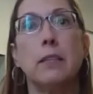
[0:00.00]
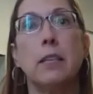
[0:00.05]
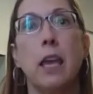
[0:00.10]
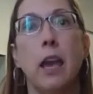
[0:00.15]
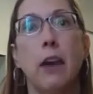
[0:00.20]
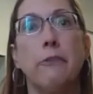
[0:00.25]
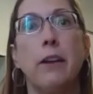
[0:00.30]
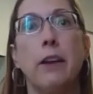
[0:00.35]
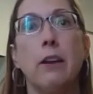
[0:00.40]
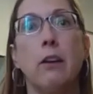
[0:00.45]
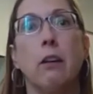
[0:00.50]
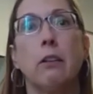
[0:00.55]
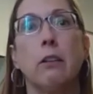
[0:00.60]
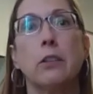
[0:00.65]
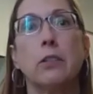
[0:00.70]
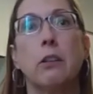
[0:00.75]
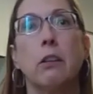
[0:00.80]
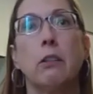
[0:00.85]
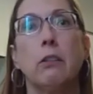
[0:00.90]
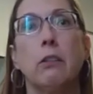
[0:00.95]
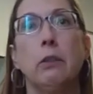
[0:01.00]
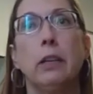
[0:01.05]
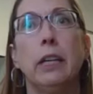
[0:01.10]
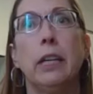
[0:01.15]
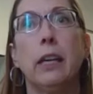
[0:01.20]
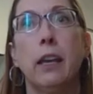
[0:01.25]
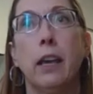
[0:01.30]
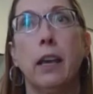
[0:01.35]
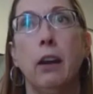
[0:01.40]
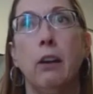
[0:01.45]
the FAR is going to
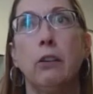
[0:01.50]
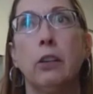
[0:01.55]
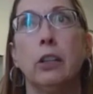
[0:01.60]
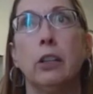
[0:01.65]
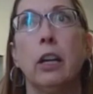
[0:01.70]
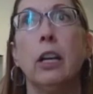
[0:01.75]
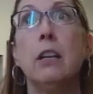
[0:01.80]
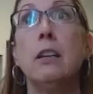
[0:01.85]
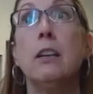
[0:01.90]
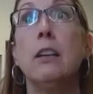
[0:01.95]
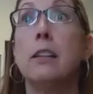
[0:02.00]
encounter